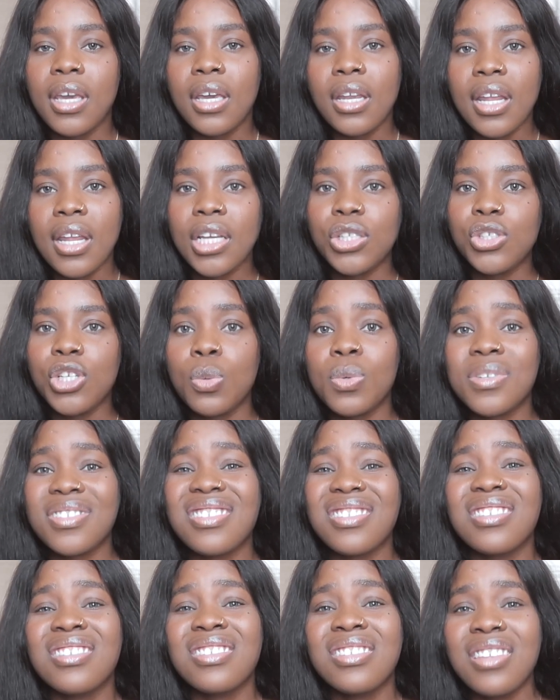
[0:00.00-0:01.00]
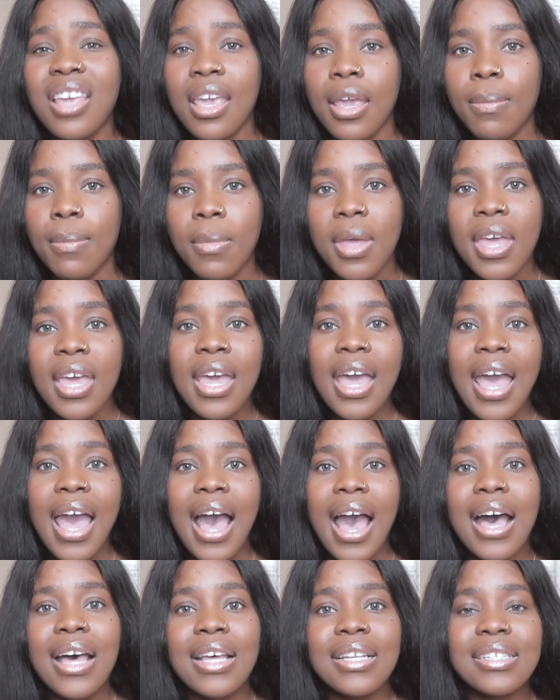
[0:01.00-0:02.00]
here in Nigeria was the same
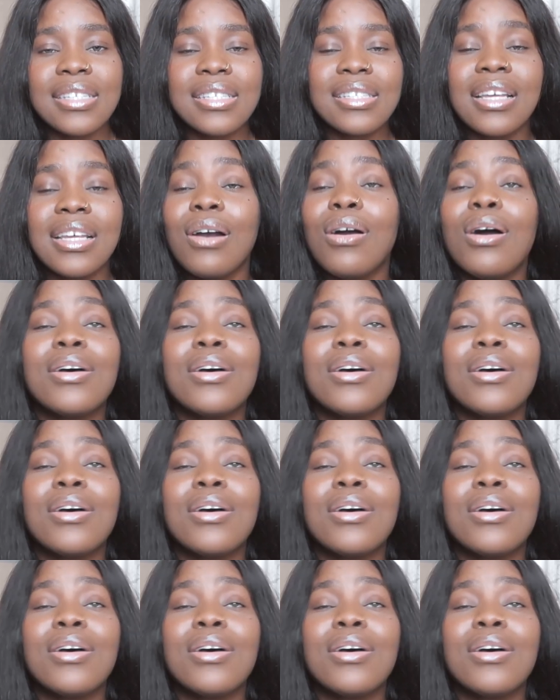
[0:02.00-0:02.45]
as,